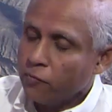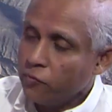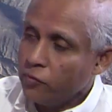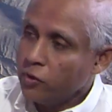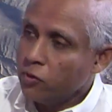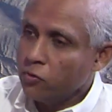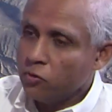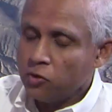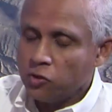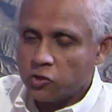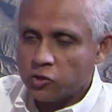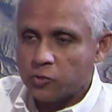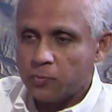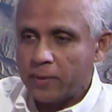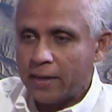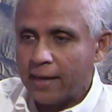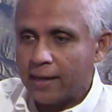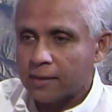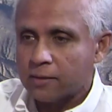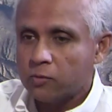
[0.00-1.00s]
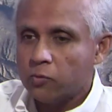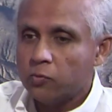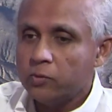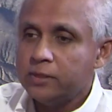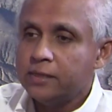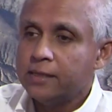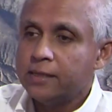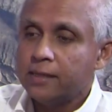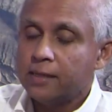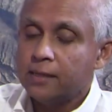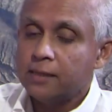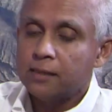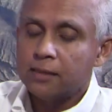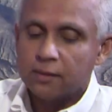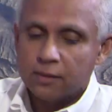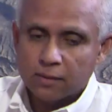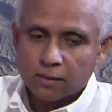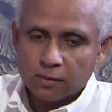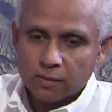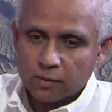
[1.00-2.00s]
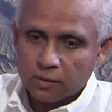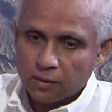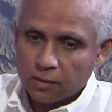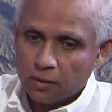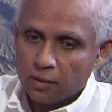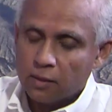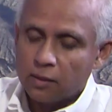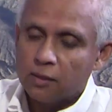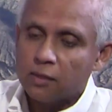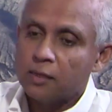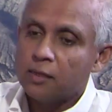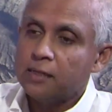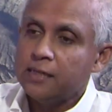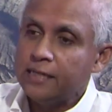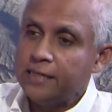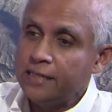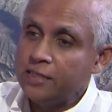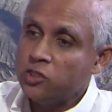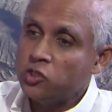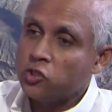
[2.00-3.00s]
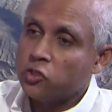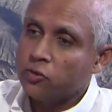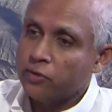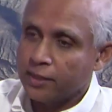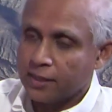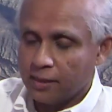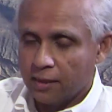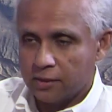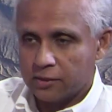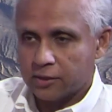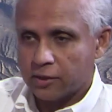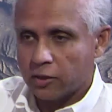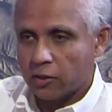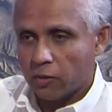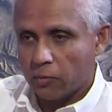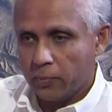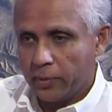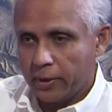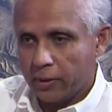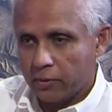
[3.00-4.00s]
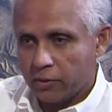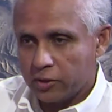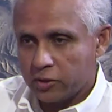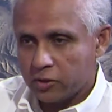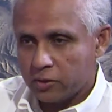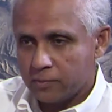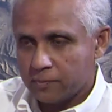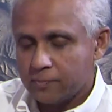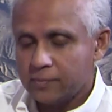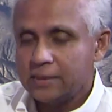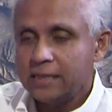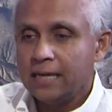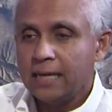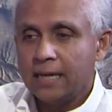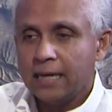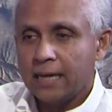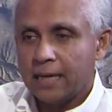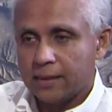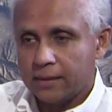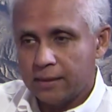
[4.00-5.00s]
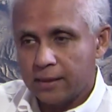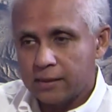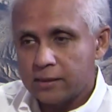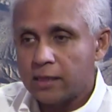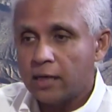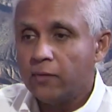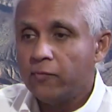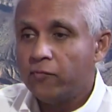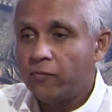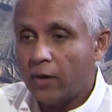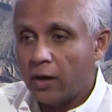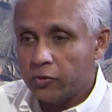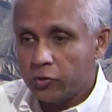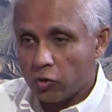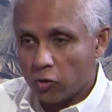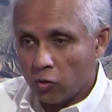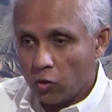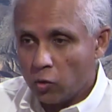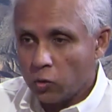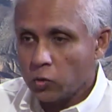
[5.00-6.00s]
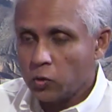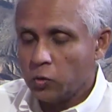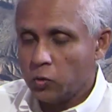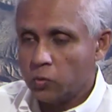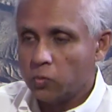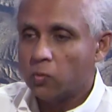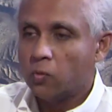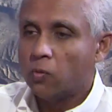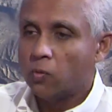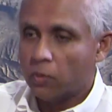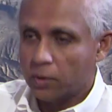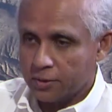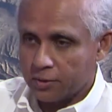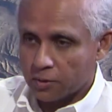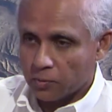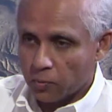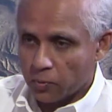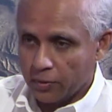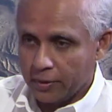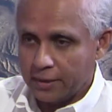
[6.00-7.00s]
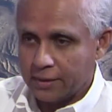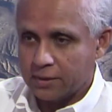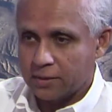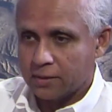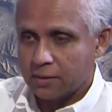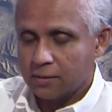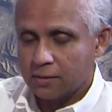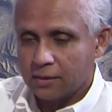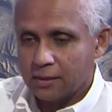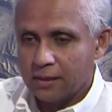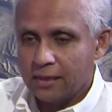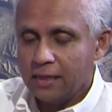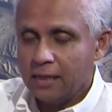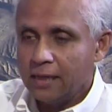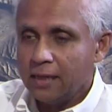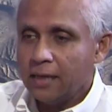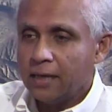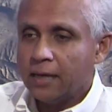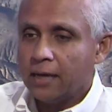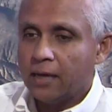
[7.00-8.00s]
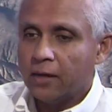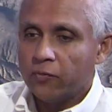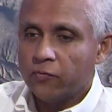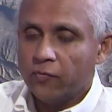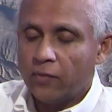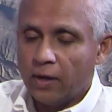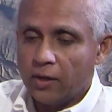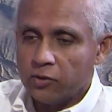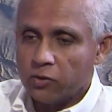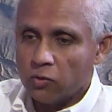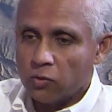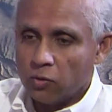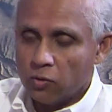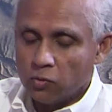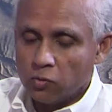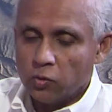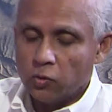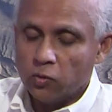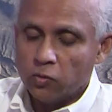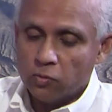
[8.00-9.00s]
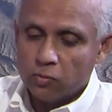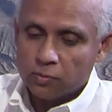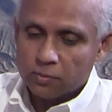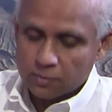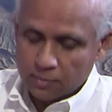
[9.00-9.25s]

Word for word: few years back, we did a Easter egg hunt at our parish. Mm-hmm. At that time, Father Ogu was a priest. And Father Ogu,